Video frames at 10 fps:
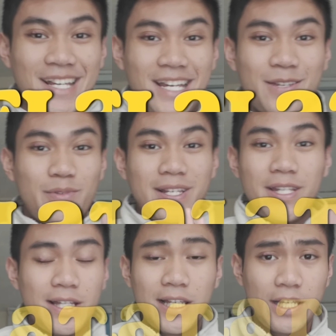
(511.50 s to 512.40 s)
It's
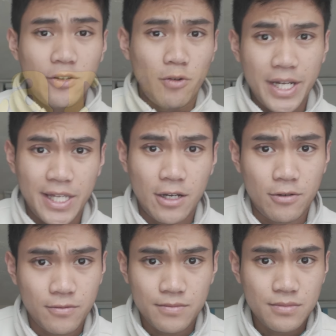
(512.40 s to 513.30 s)
basically grayed
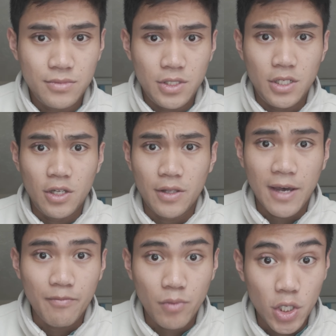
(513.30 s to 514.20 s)
out. You don't
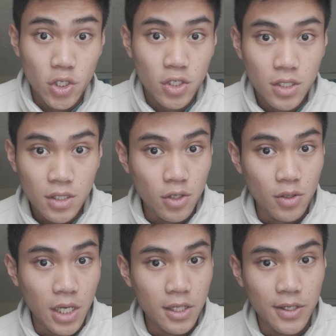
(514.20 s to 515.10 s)
have much, no
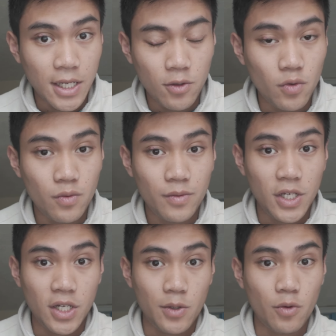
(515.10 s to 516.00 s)
colors at all. It's
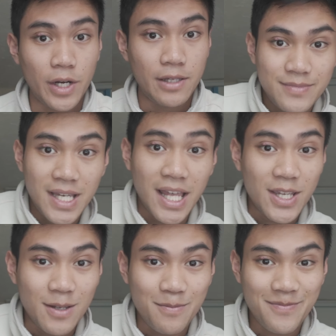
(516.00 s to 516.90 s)
just grayed, and
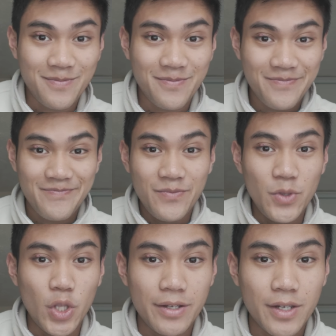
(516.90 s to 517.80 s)
that's it.
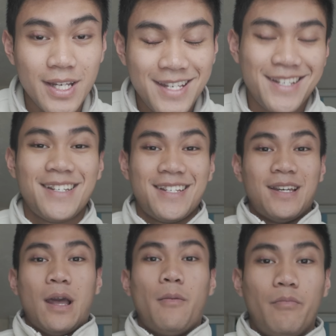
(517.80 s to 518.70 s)
Nice.
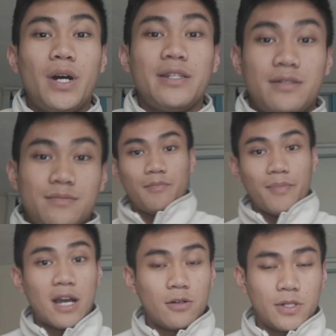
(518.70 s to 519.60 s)
But
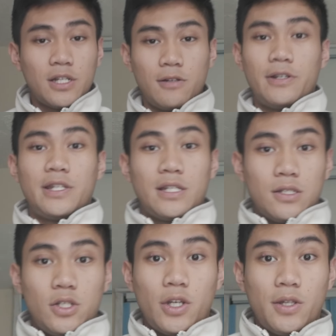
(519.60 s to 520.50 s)
power of color grading,
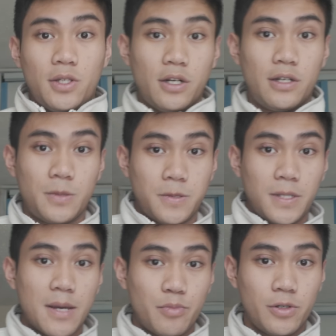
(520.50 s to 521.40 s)
you can turn
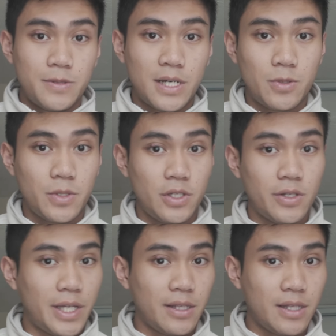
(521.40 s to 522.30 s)
flat profile
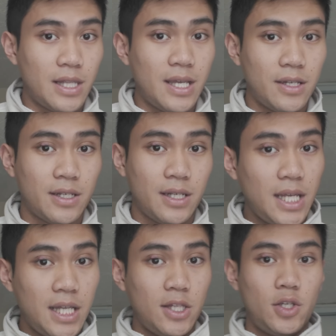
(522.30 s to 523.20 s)
footage like this
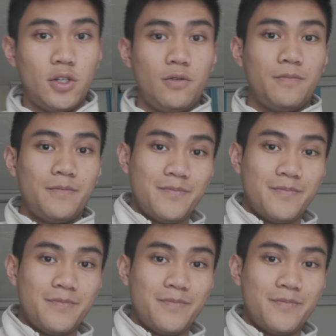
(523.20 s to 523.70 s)
into